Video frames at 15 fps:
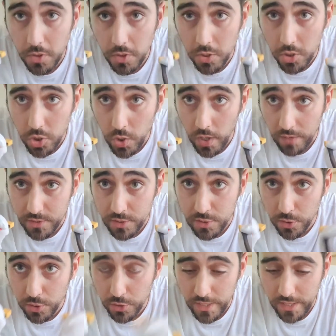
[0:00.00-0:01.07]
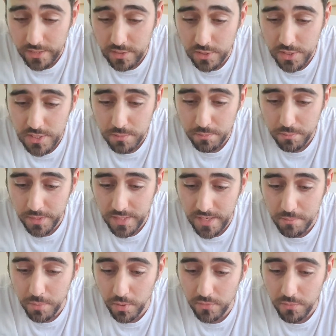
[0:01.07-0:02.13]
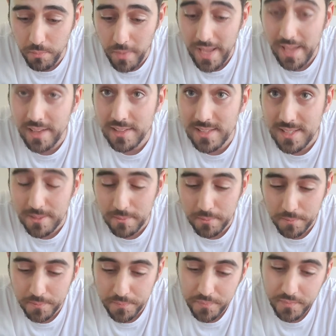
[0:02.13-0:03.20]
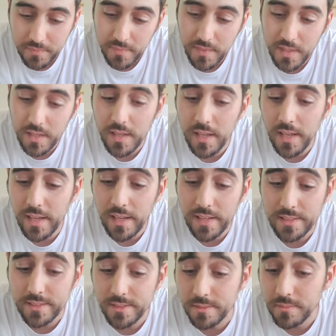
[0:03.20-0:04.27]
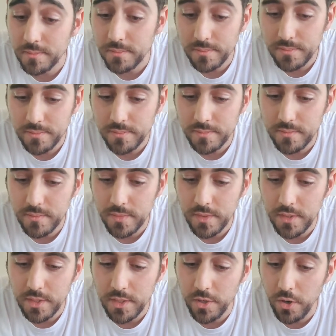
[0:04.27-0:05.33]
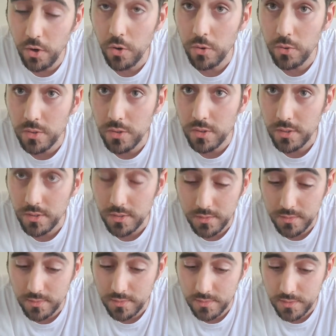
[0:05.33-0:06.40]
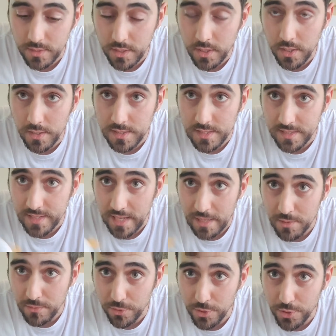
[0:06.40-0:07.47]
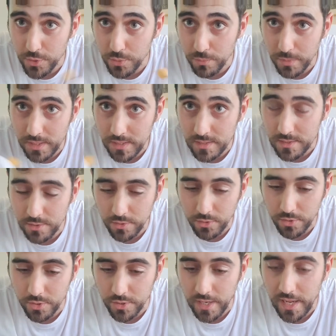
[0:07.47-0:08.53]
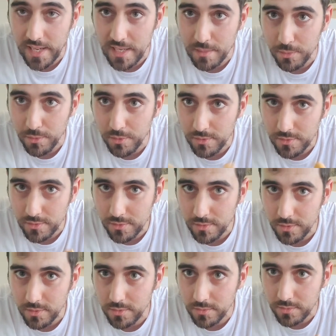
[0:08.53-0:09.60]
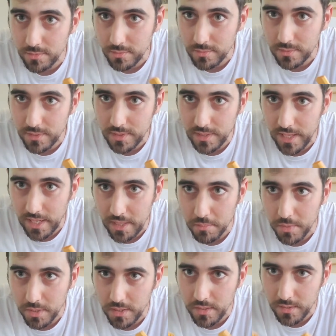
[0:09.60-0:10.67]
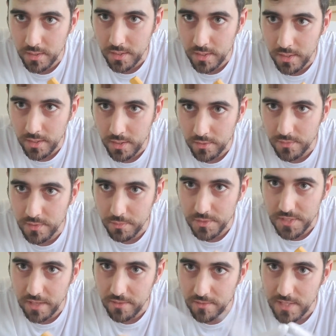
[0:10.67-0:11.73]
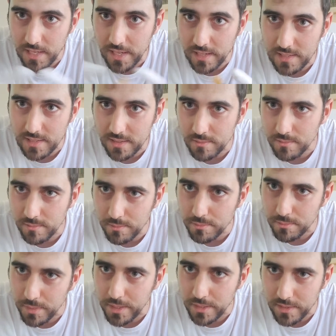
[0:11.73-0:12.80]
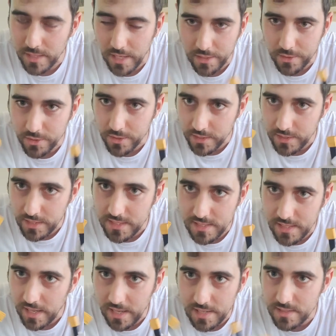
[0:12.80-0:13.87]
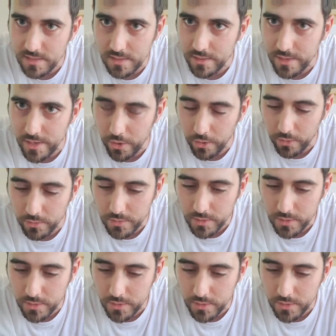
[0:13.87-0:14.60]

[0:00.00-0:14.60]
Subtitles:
you have the two connectors, but they're both males. And you know, sometimes for humans or animals, you can be of the same sex and be together. In this case, no.